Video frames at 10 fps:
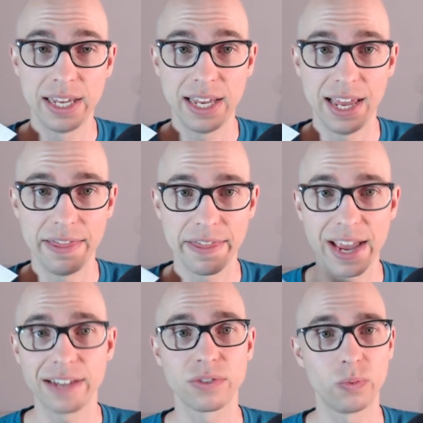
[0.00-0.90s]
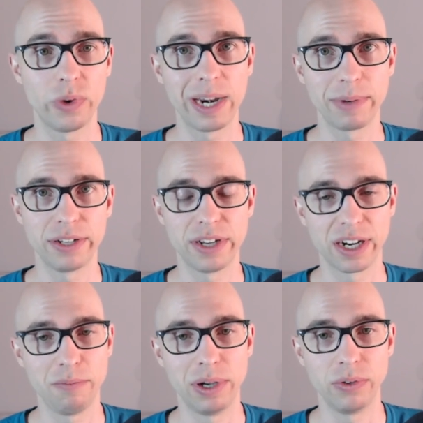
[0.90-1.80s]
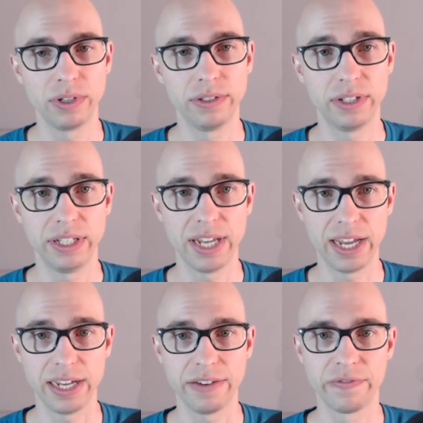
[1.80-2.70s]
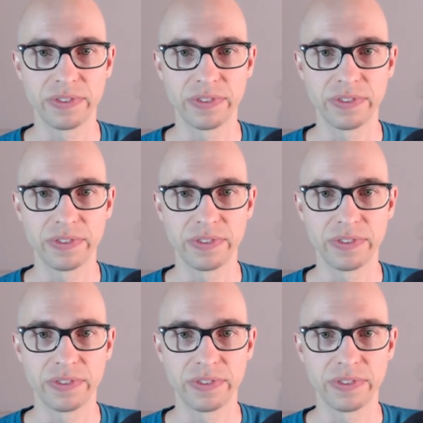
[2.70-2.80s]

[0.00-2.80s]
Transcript: and that's what I'm going to talk about today.